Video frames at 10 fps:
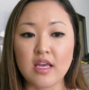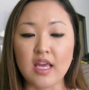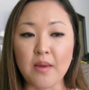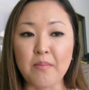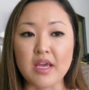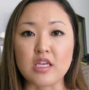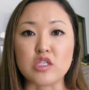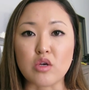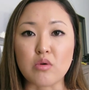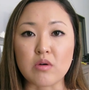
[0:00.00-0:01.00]
it being
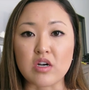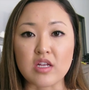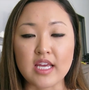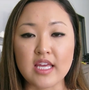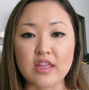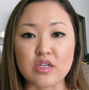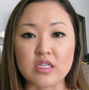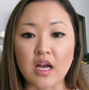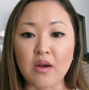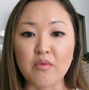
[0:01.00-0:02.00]
so early, there's not